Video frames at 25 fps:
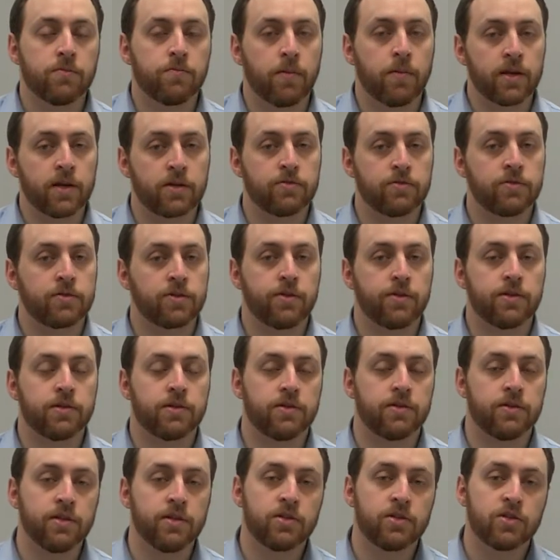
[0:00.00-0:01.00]
is going
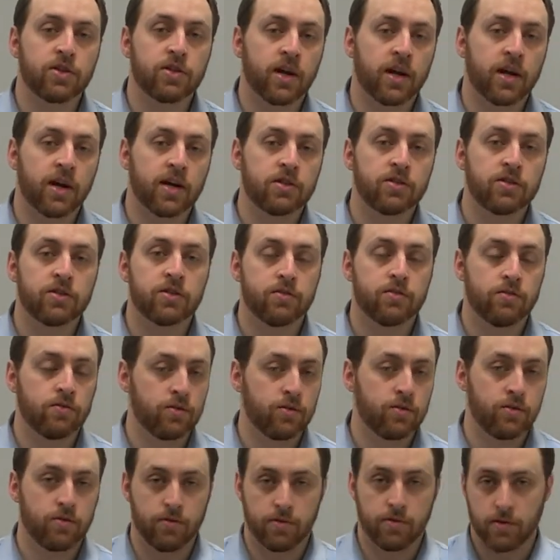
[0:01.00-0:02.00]
to discharge
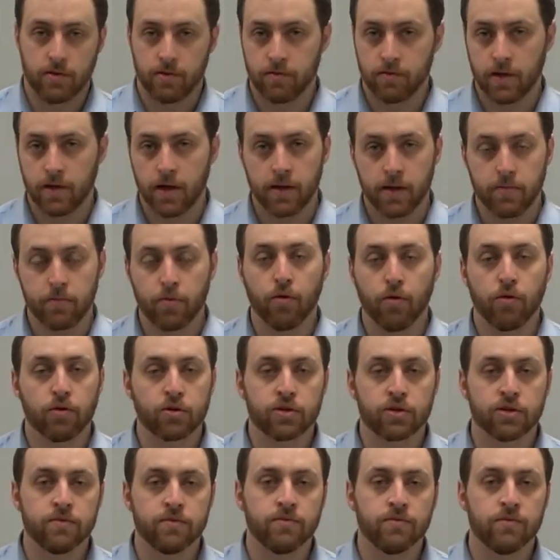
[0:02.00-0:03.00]
a
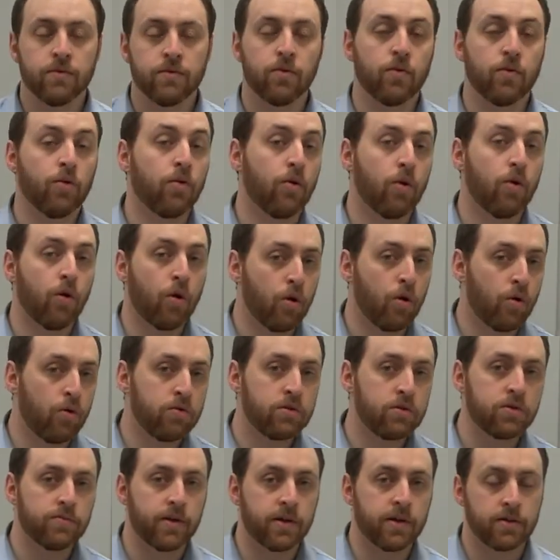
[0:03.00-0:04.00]
portion or
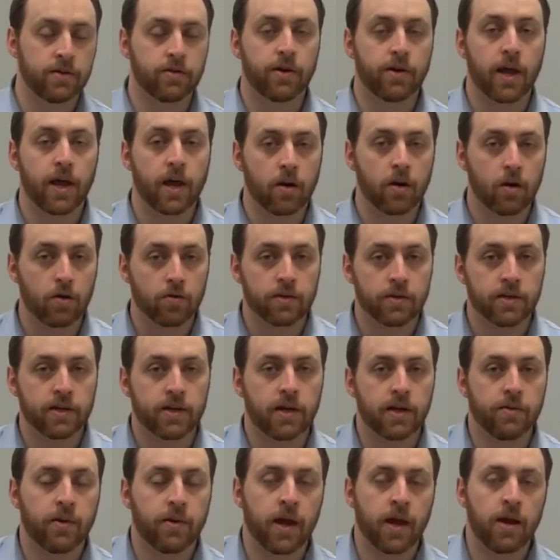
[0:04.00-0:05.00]
all, depending on how long the
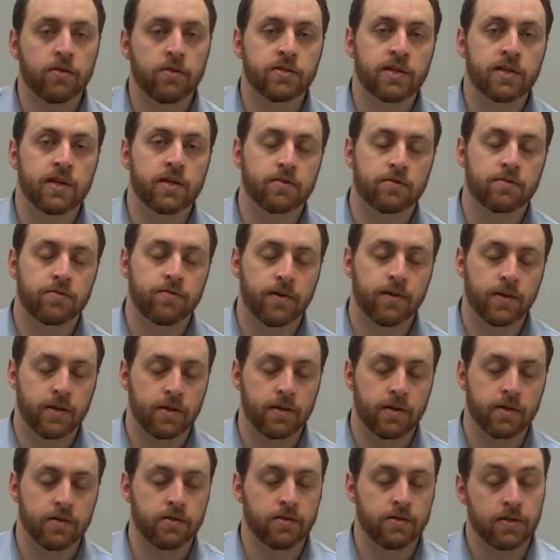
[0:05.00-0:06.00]
power
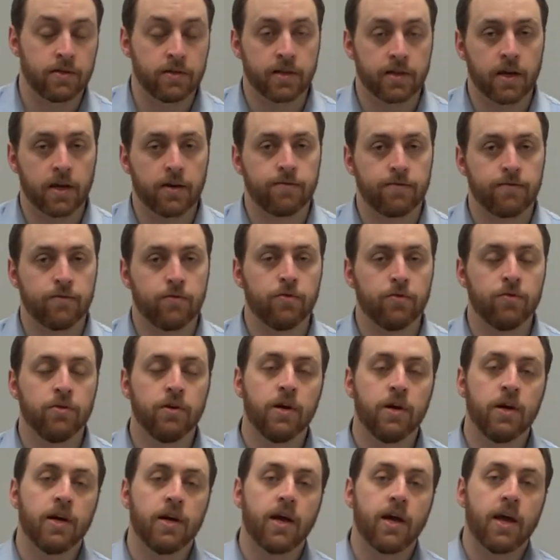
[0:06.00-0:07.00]
is out for,
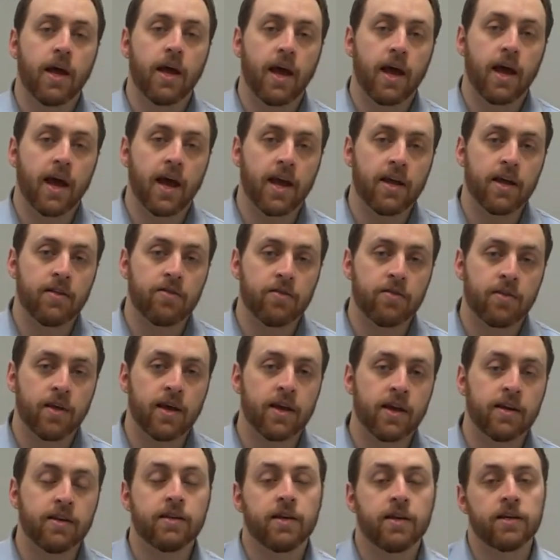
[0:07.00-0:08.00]
and
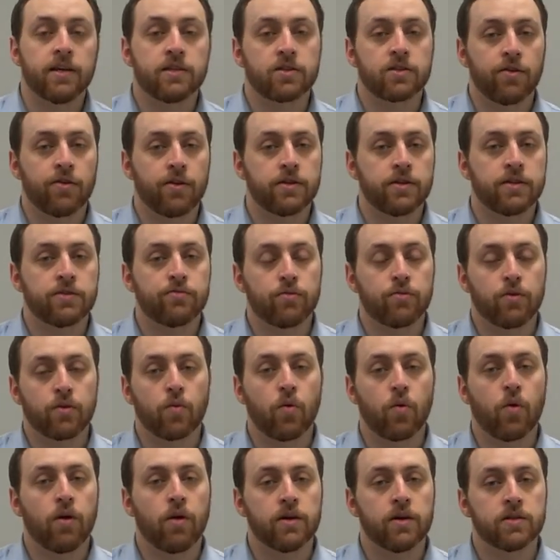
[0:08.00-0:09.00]
then it's going to
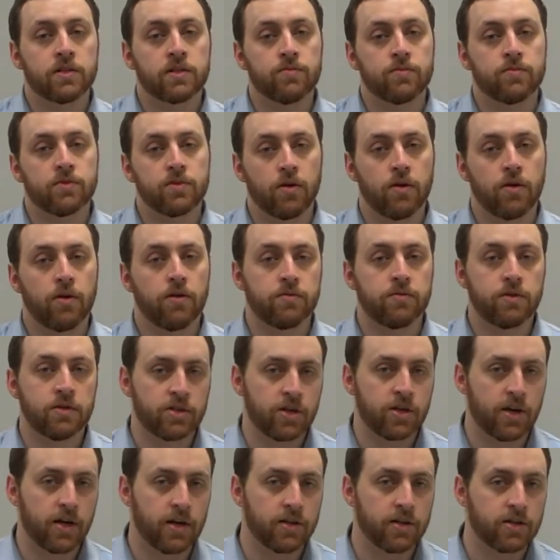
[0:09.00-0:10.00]
require some time to
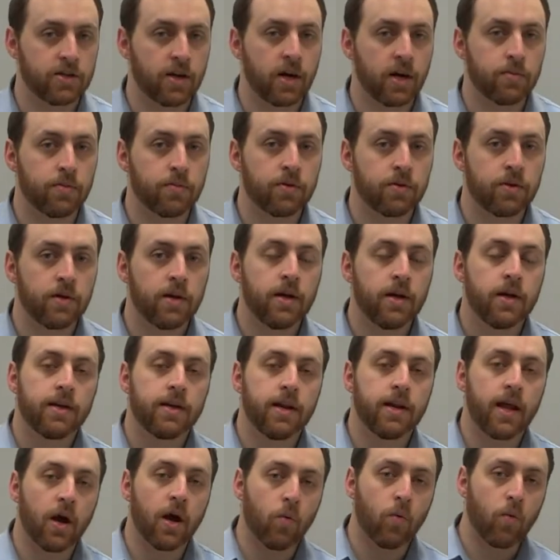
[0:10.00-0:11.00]
charge up.
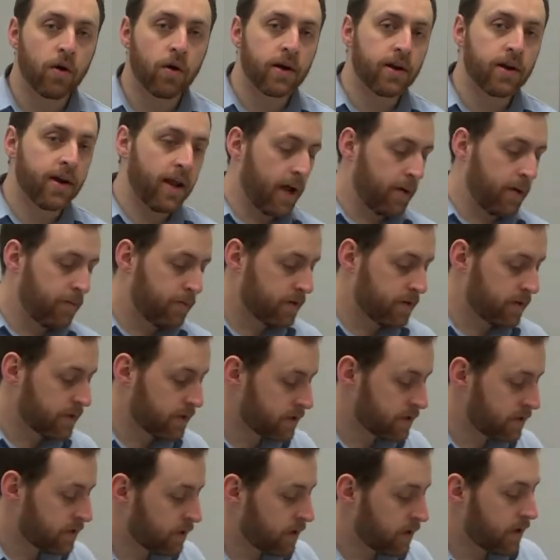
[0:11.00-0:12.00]
Now what can happen
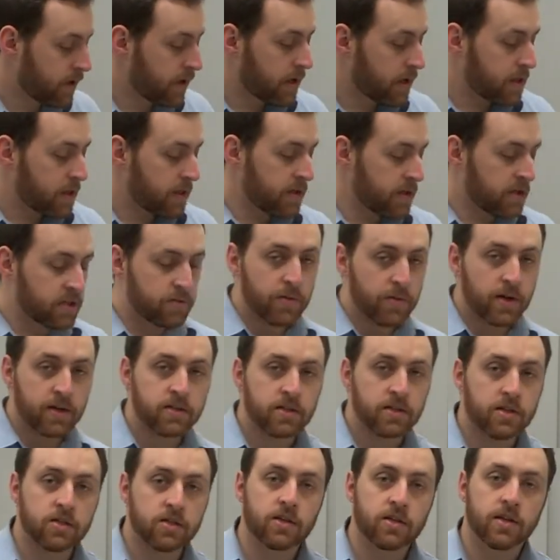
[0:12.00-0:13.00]
is this
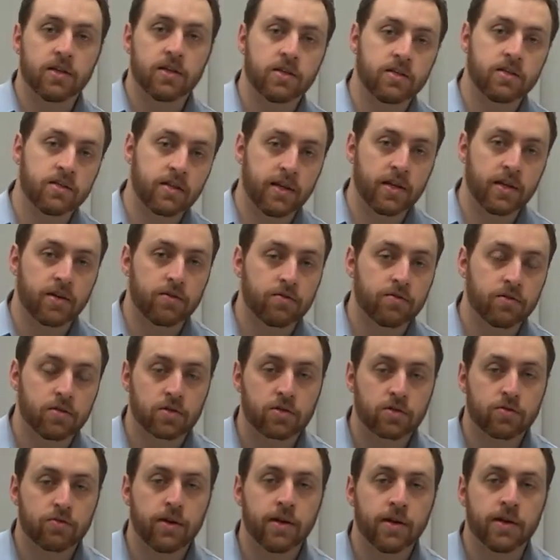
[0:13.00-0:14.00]
message that you're seeing on the
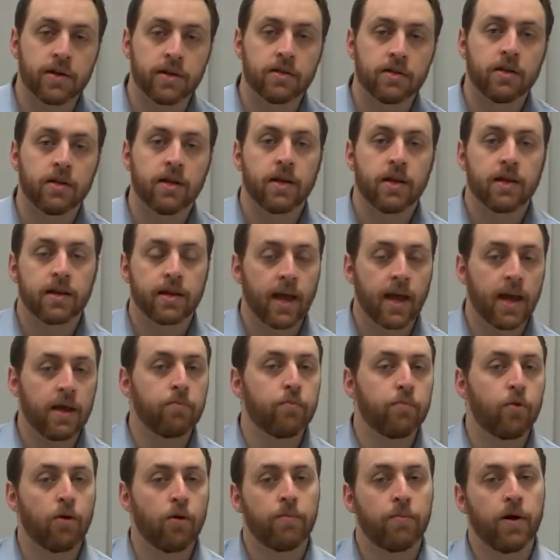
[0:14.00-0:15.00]
screen
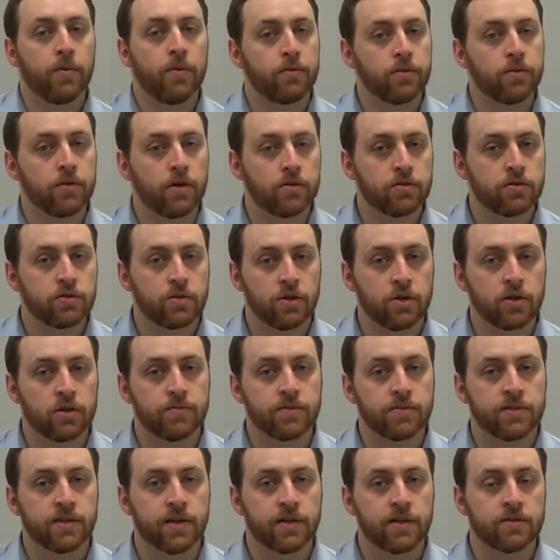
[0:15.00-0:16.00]
can pop up in those
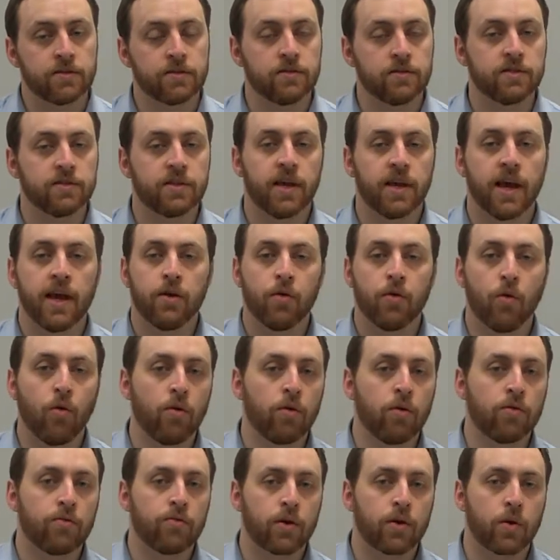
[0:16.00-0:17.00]
circumstances, and
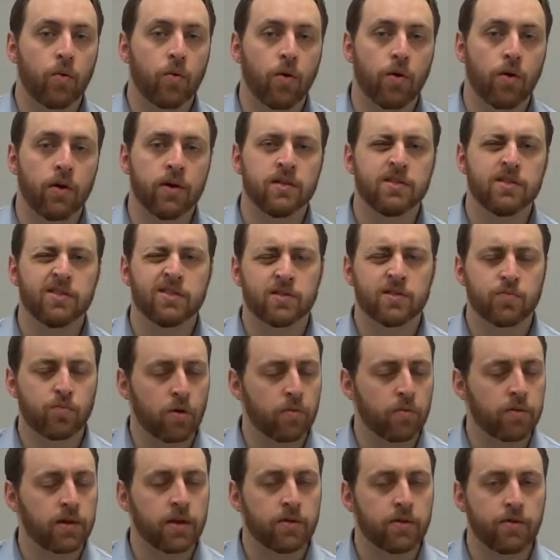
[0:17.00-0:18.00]
all it requires is
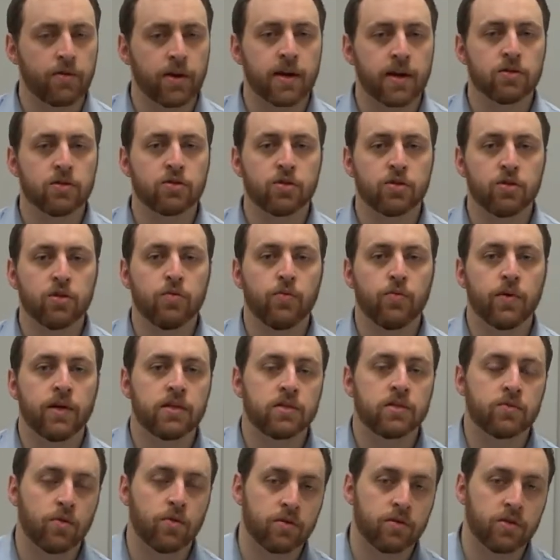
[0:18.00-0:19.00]
probably around 2
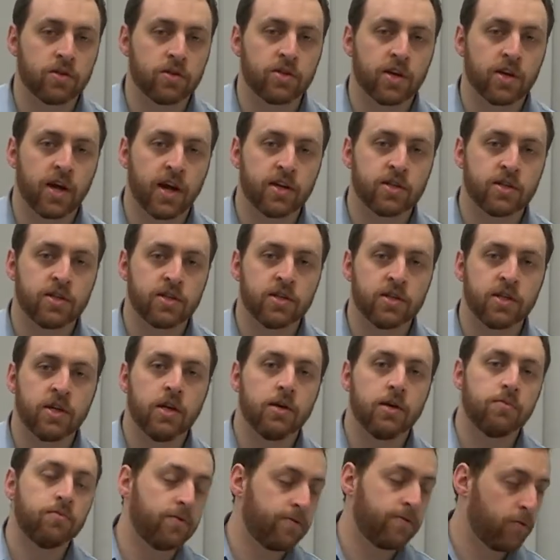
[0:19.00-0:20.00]
weeks worth of charging
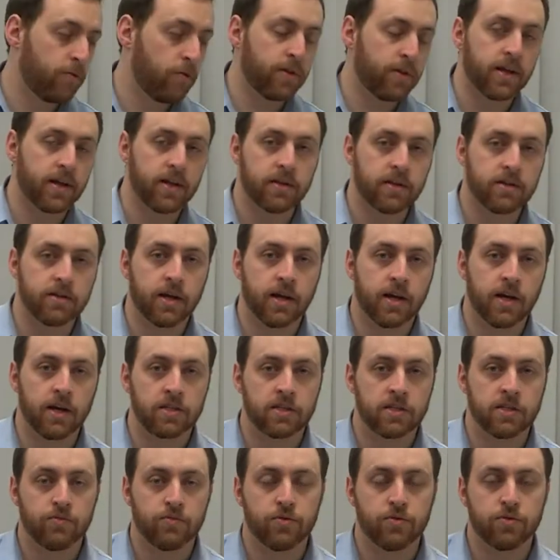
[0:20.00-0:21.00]
before
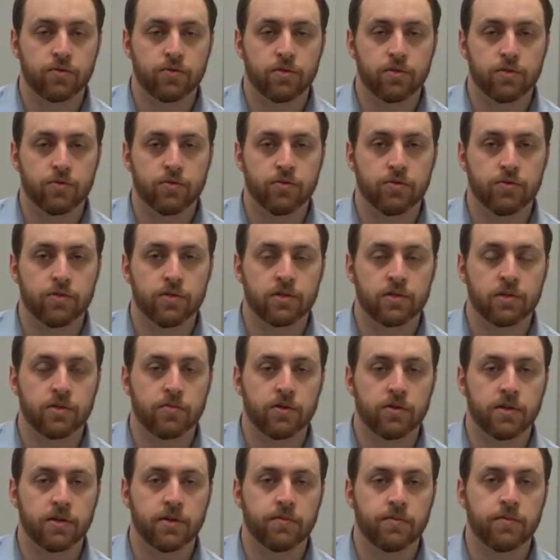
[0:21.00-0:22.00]
that symbol to
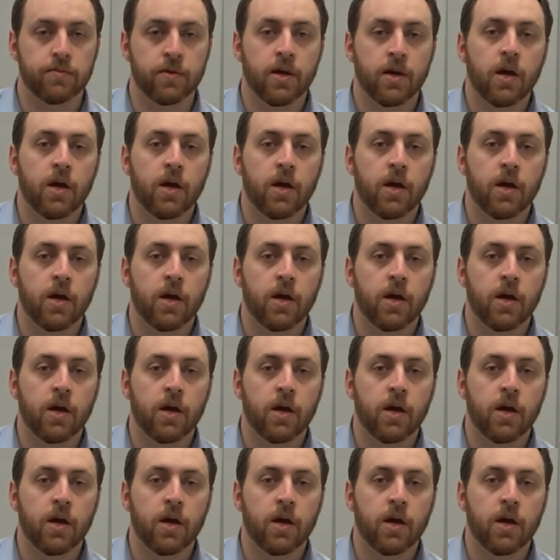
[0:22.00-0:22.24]
disappear.